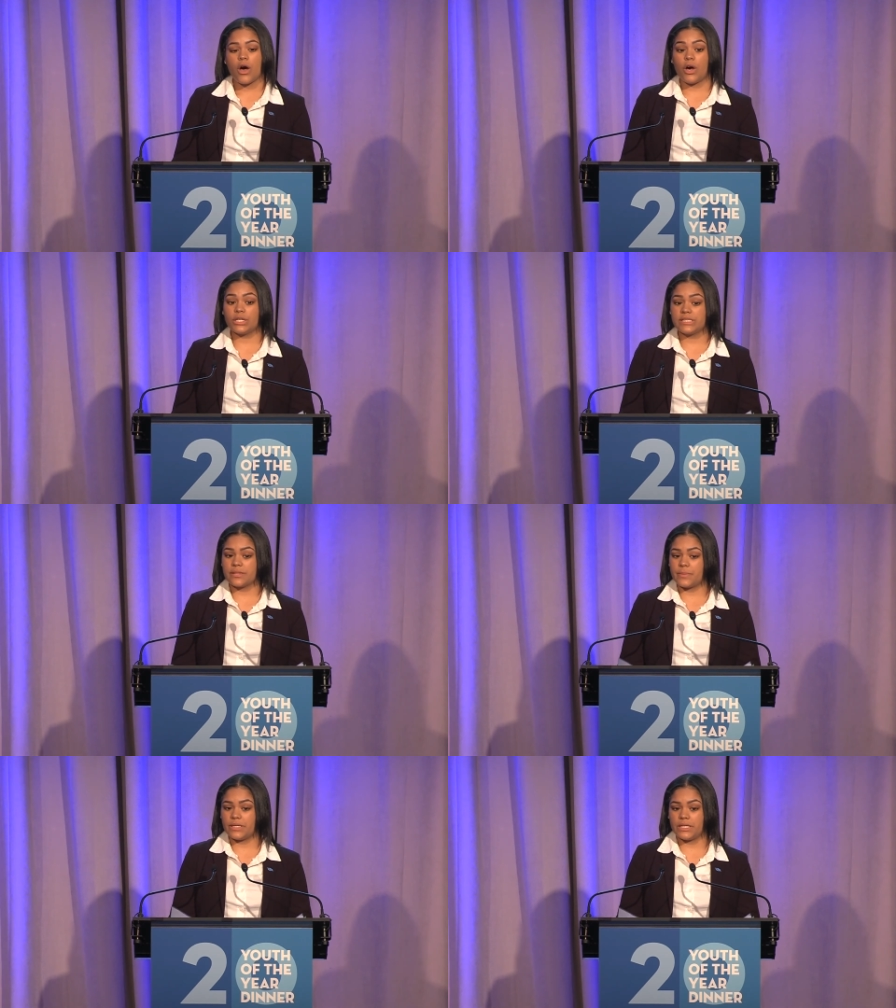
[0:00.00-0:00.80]

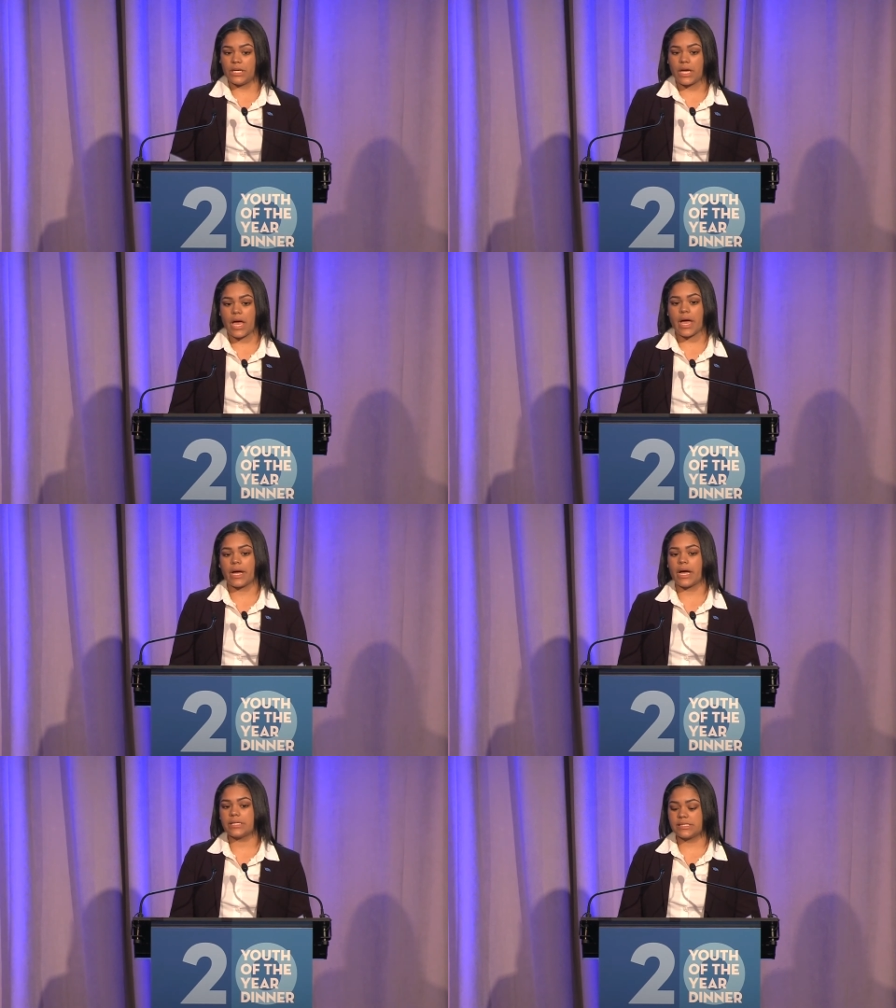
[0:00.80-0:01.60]
Ultimately, I
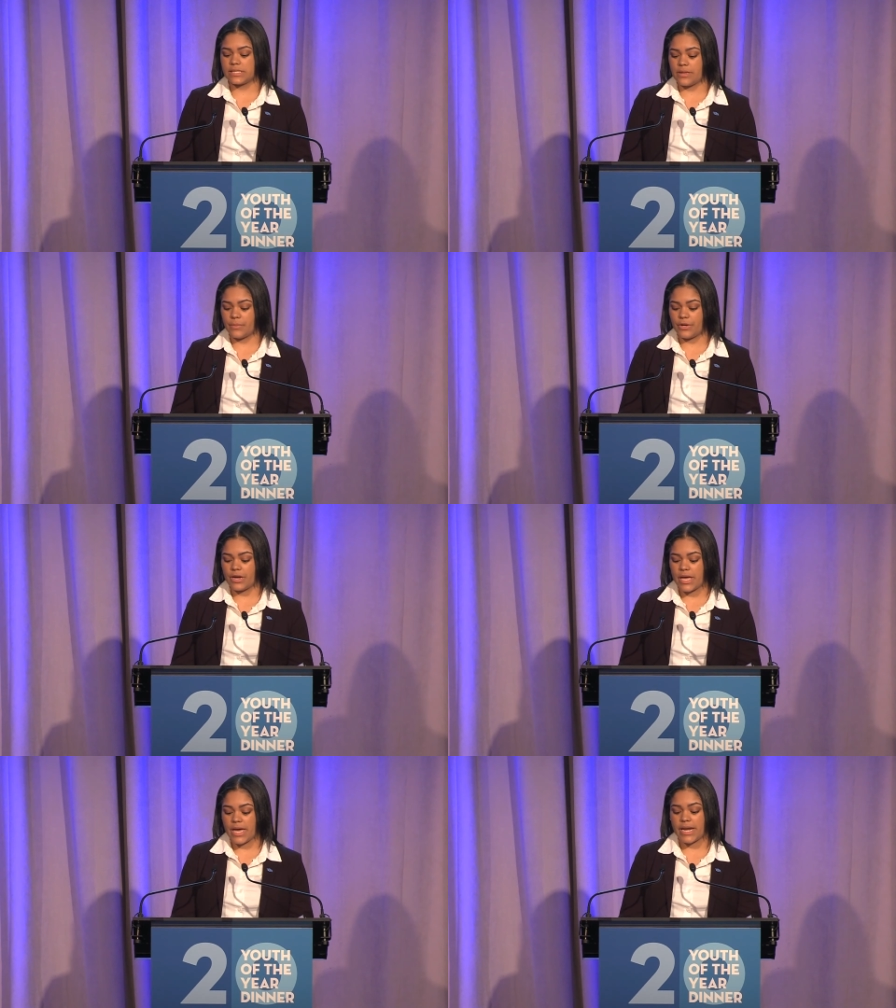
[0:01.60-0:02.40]
got slimmer
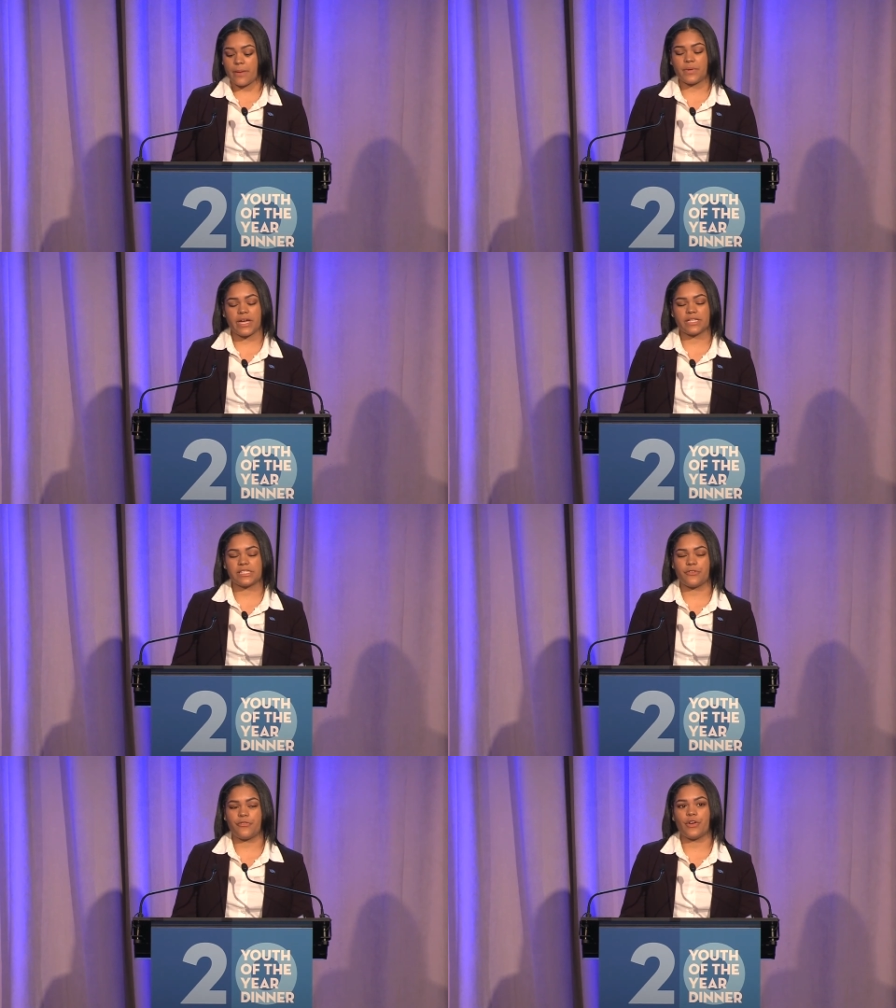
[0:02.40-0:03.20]
and I began to
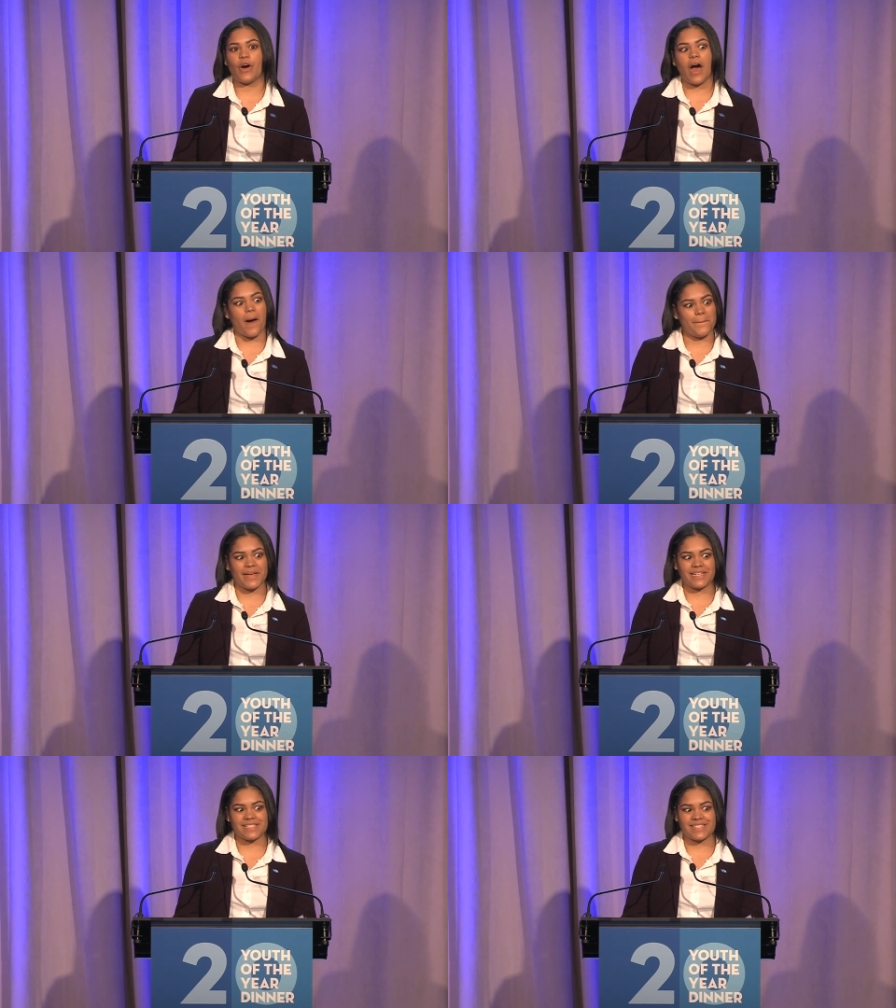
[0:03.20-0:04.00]
feel
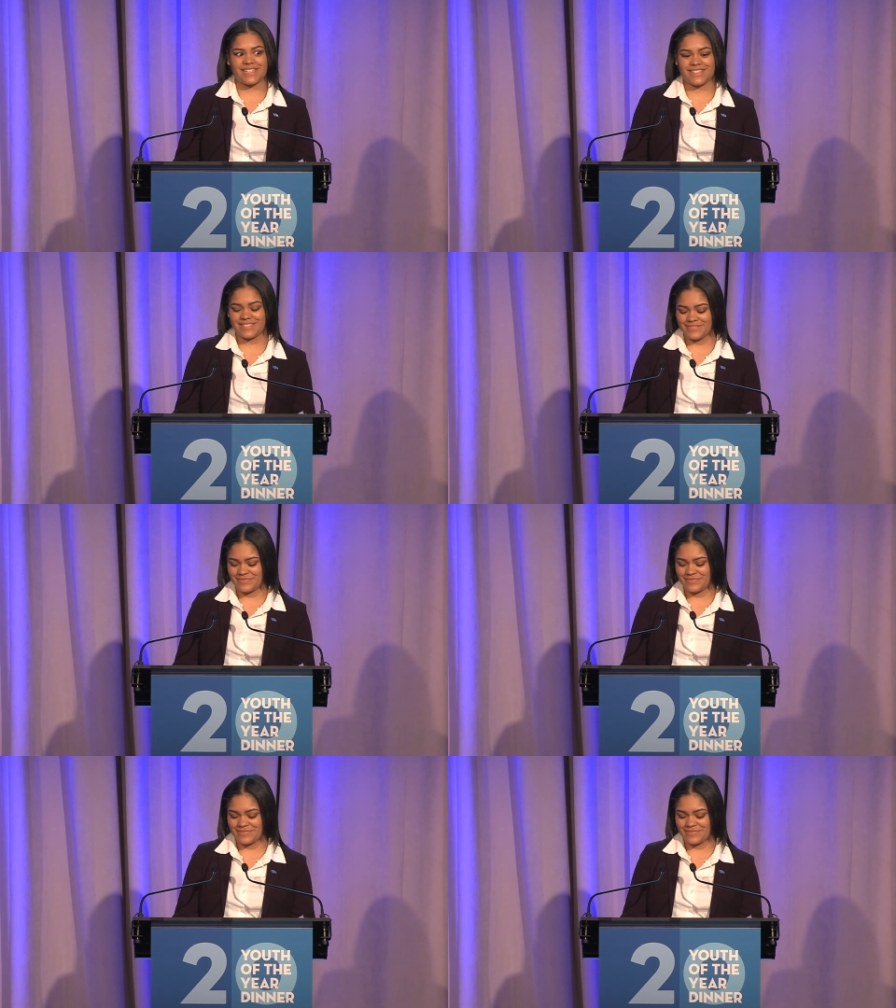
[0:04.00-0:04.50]
amazing.